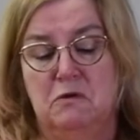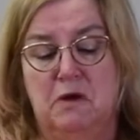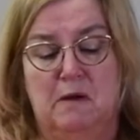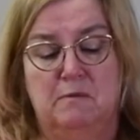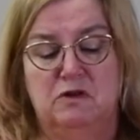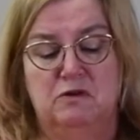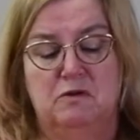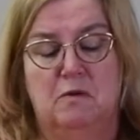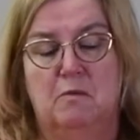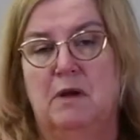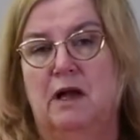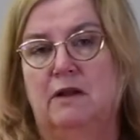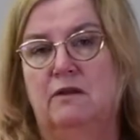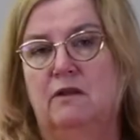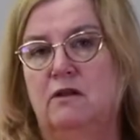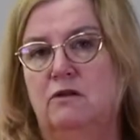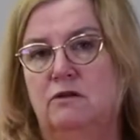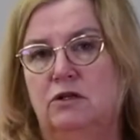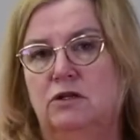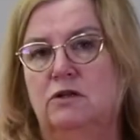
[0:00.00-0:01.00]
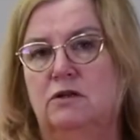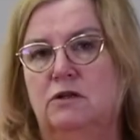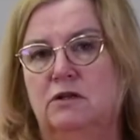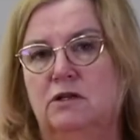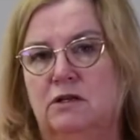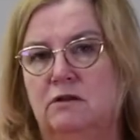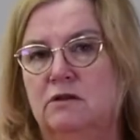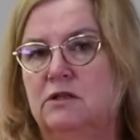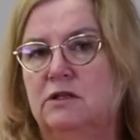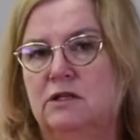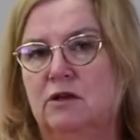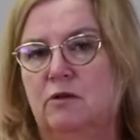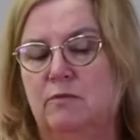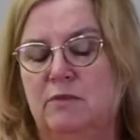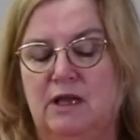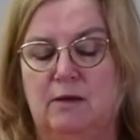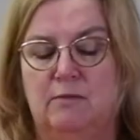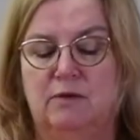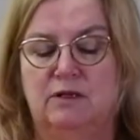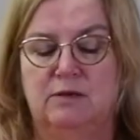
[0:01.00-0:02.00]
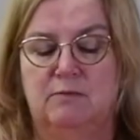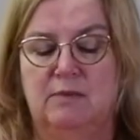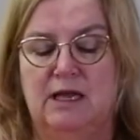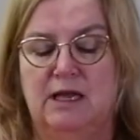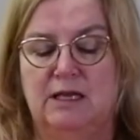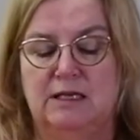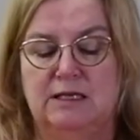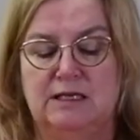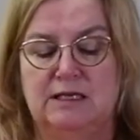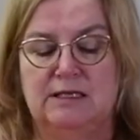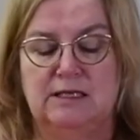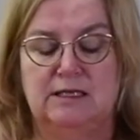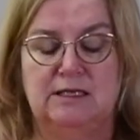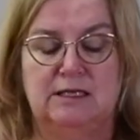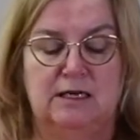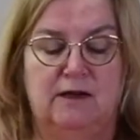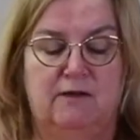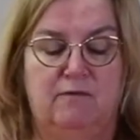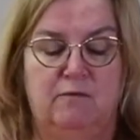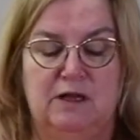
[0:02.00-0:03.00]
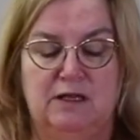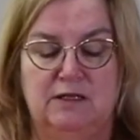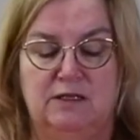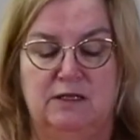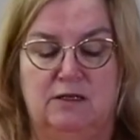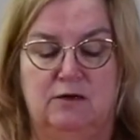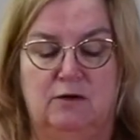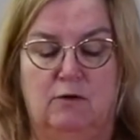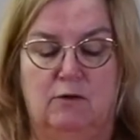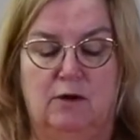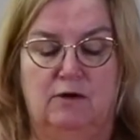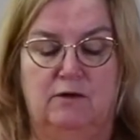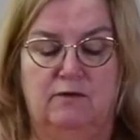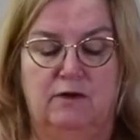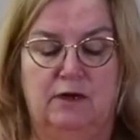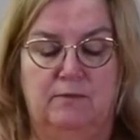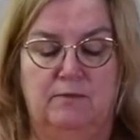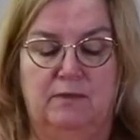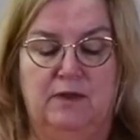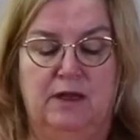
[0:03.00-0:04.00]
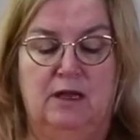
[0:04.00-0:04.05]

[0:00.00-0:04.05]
up to a month, you should still be able to make a decent enough pizza dough out of it.